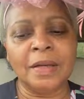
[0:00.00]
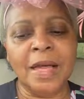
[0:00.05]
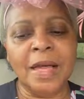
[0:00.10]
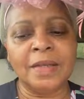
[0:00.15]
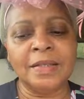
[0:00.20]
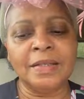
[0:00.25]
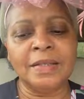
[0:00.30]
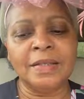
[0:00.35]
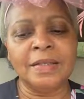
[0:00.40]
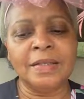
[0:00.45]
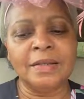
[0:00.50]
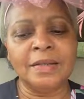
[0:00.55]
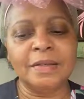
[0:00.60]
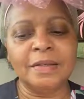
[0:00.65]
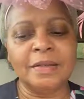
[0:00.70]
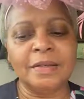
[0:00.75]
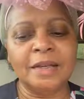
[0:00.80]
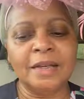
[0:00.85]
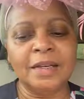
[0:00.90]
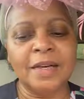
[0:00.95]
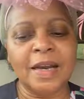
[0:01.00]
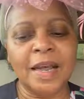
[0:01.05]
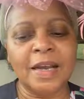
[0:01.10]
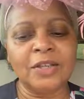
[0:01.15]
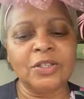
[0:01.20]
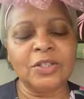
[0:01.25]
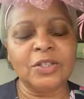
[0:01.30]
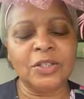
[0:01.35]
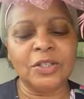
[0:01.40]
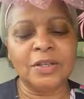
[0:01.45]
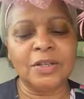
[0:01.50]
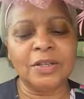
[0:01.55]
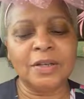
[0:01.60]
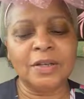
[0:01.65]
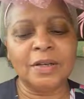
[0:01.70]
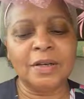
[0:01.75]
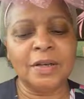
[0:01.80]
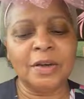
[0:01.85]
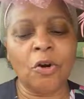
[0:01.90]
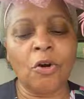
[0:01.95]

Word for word: lesson connection